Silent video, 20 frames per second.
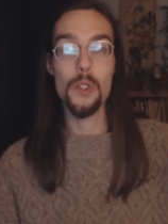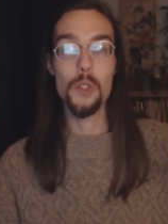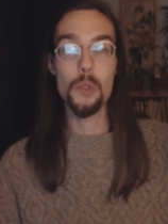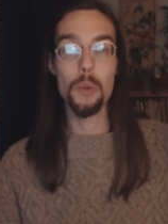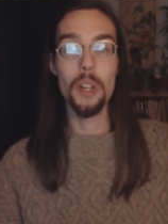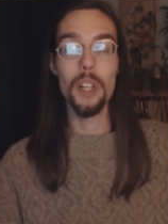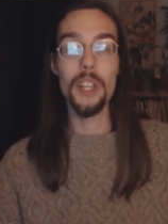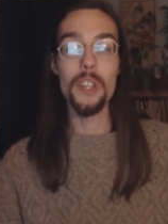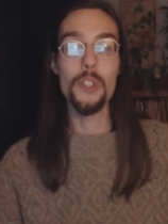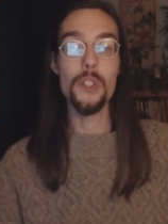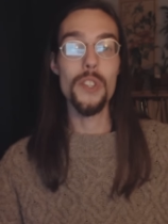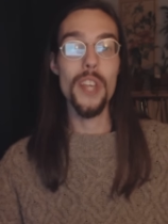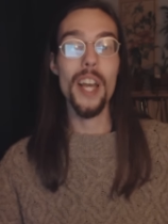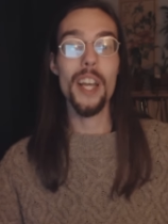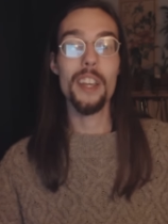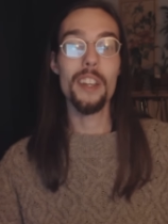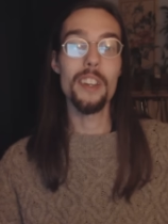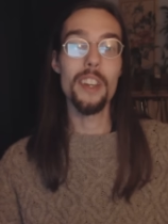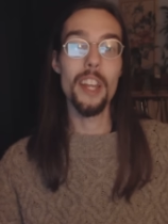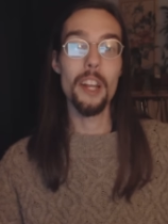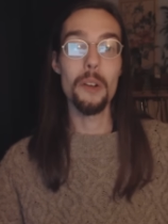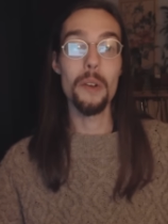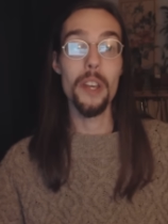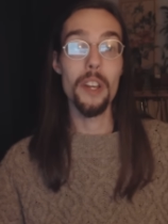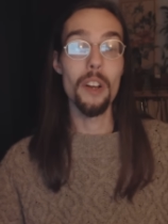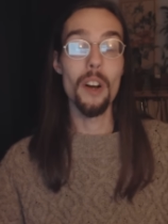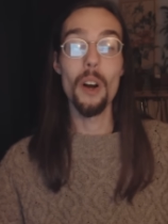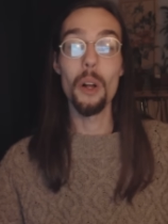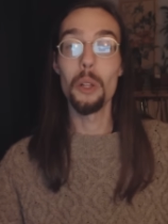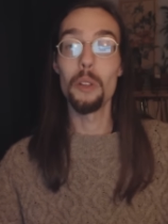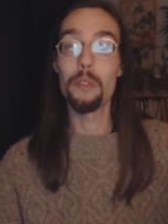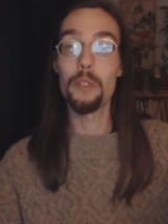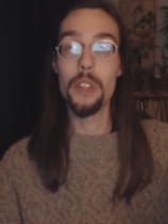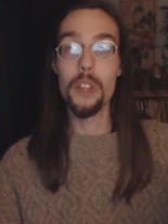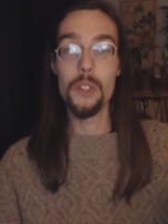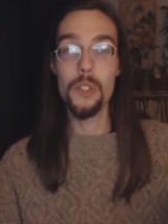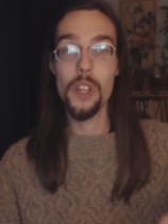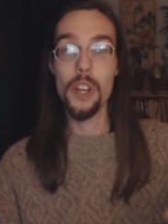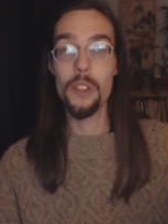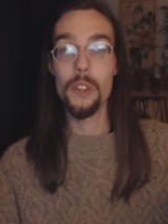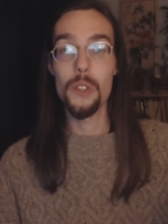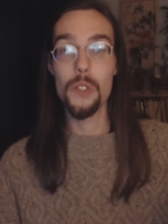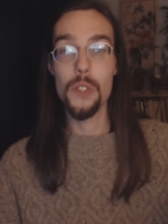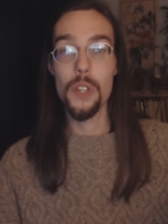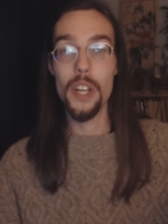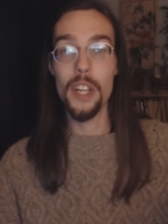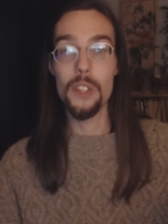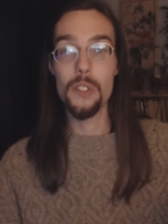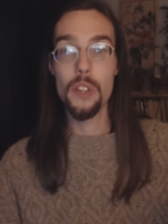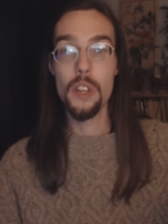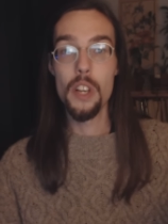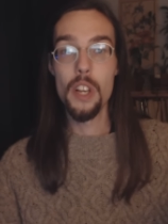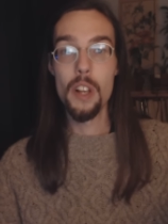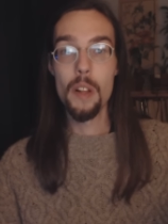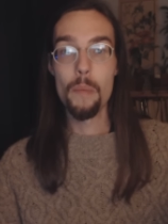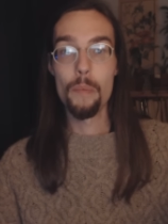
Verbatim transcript: It's really secondary to all of these other sites.